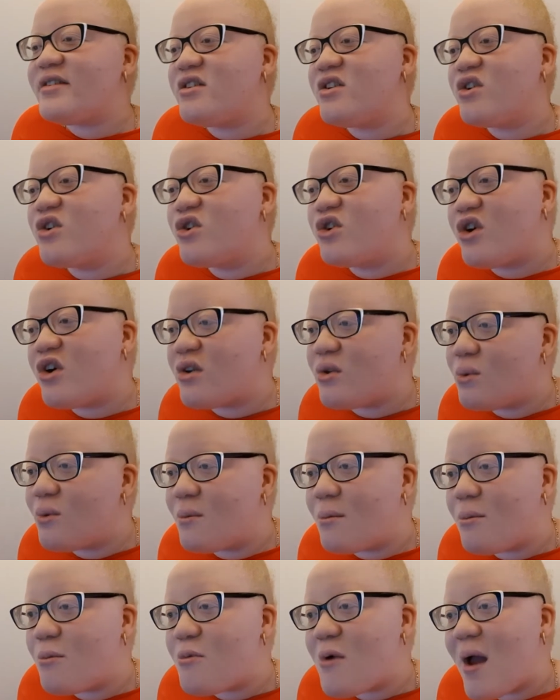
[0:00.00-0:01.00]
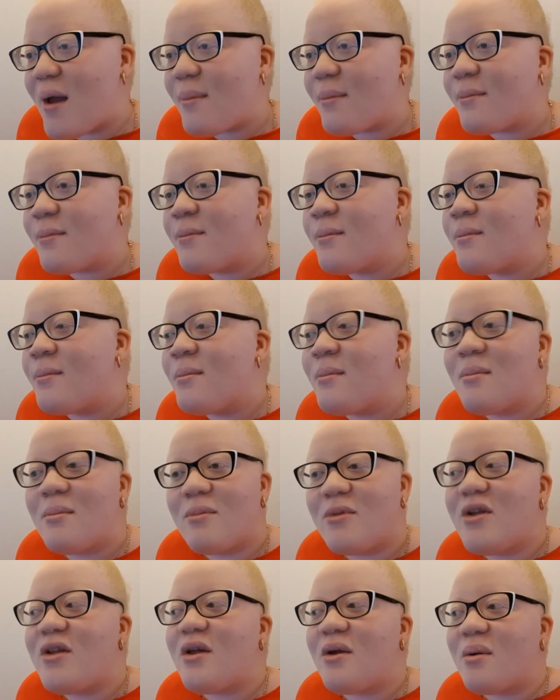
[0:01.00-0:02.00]
in a good brim,
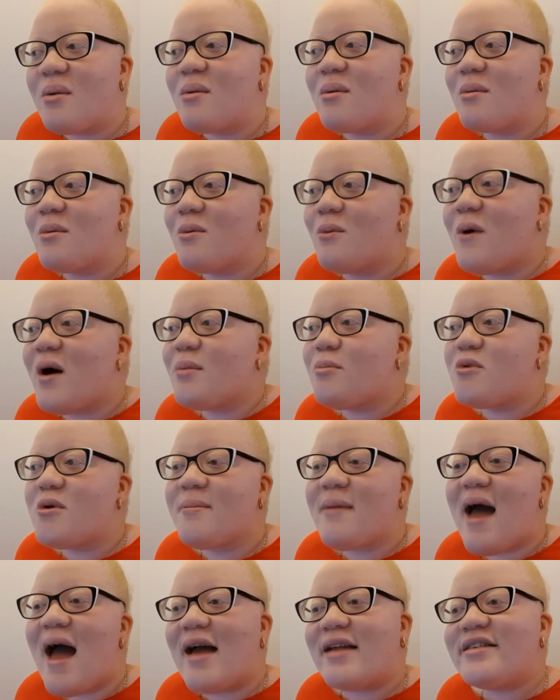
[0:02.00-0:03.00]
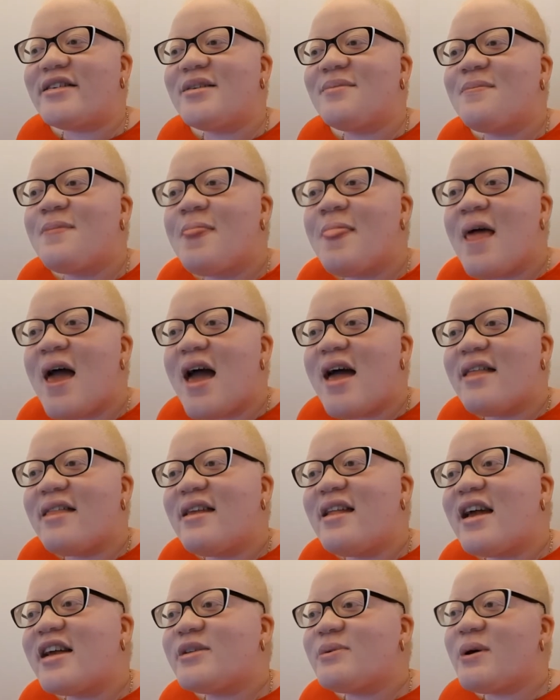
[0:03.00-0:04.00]
wide brim hat. The
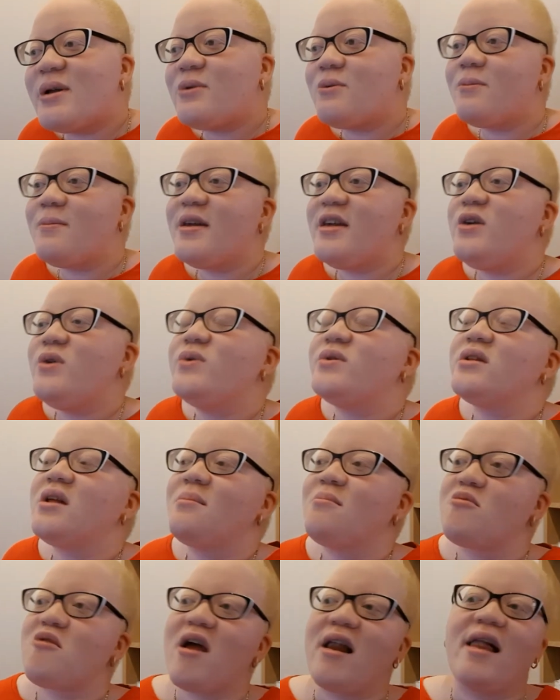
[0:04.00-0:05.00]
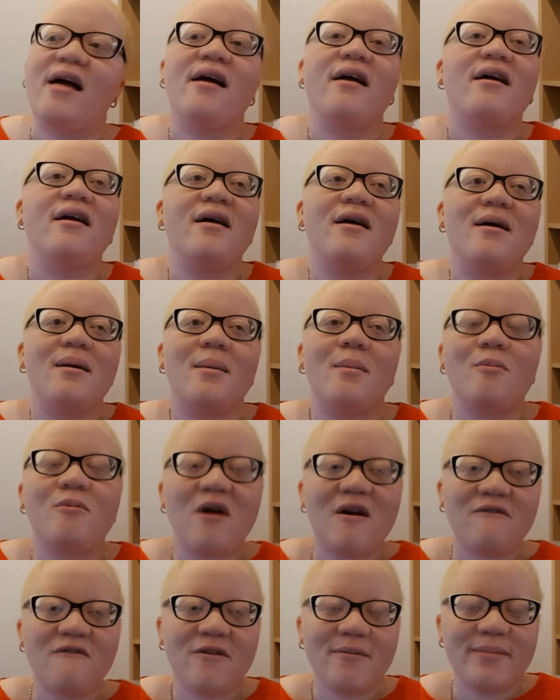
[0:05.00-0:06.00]
next one will be use an umbrella,
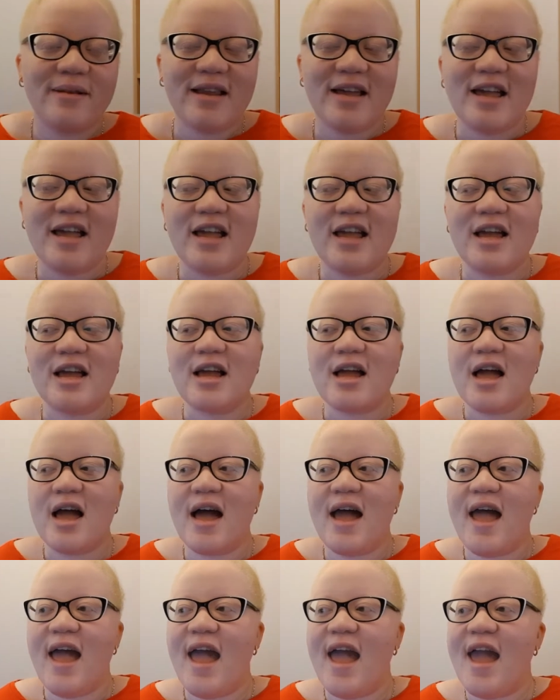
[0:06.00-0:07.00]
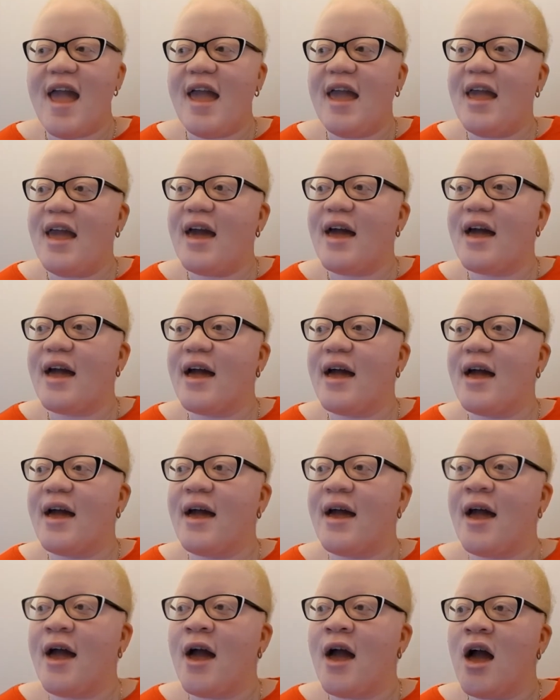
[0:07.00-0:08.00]
preferably a
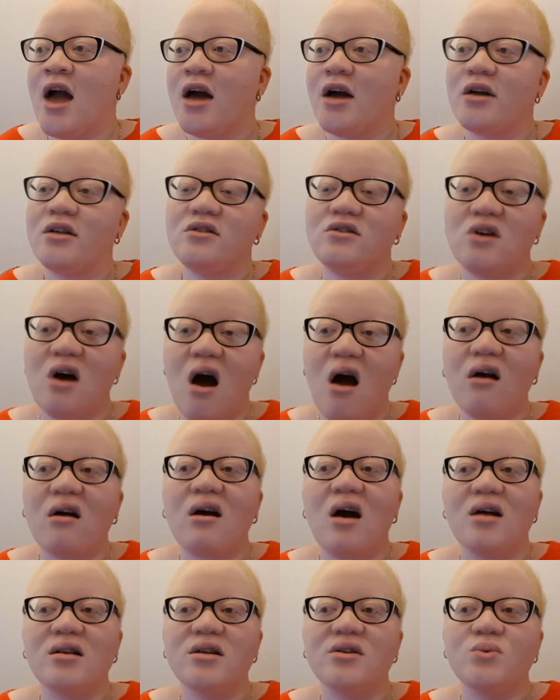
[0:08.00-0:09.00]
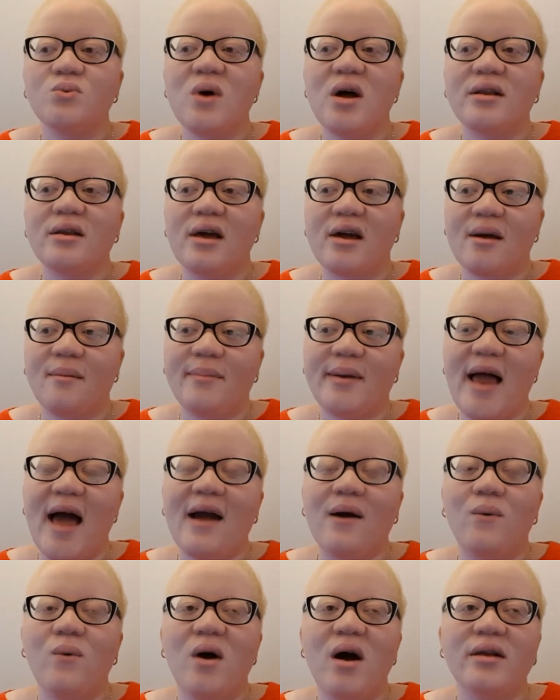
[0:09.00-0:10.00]
dark colored one, like a
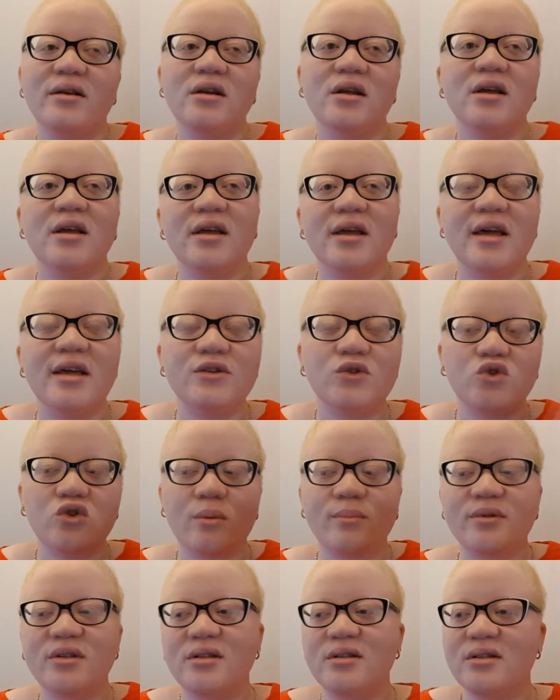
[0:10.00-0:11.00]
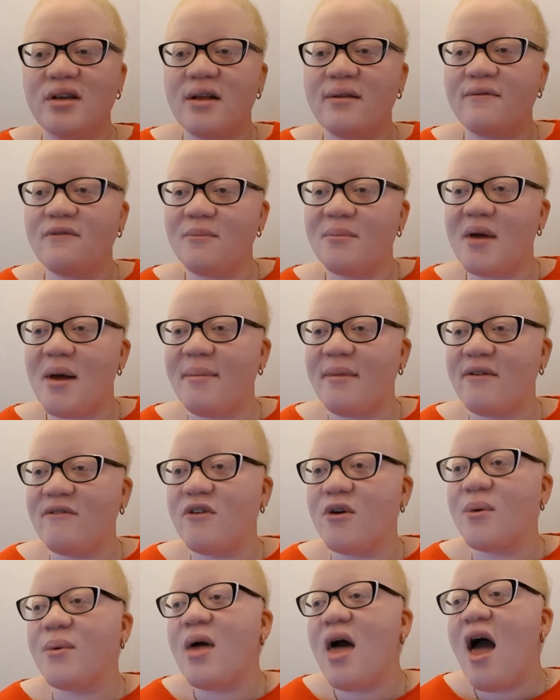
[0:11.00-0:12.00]
black one. It stops the sun from coming
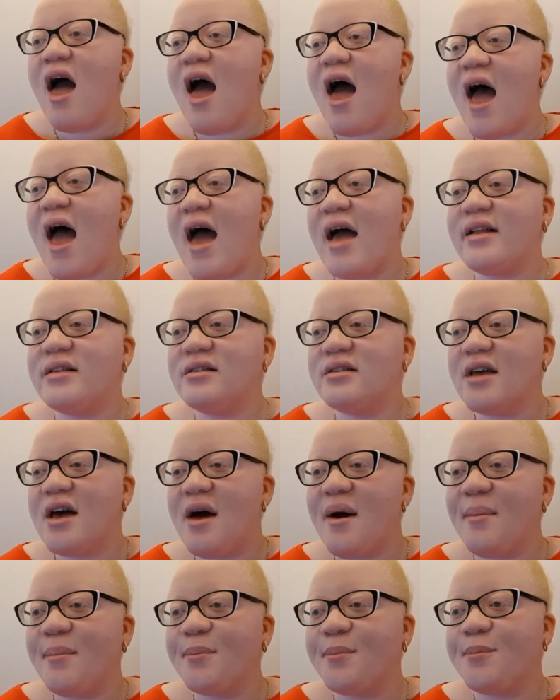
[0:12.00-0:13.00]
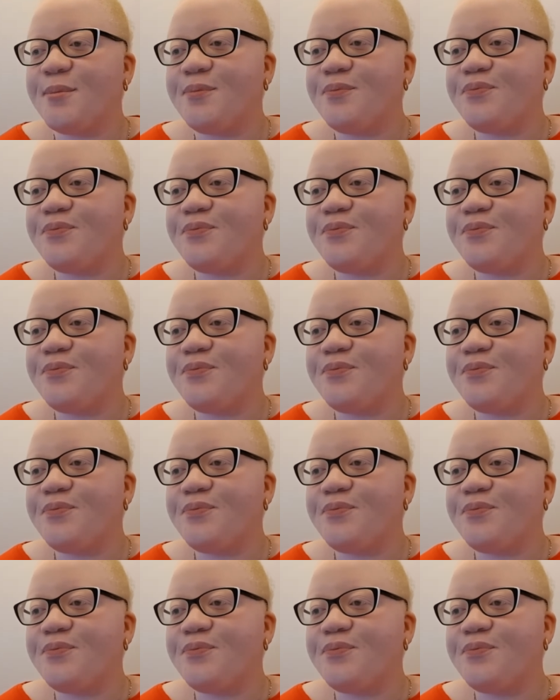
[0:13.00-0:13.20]
through, and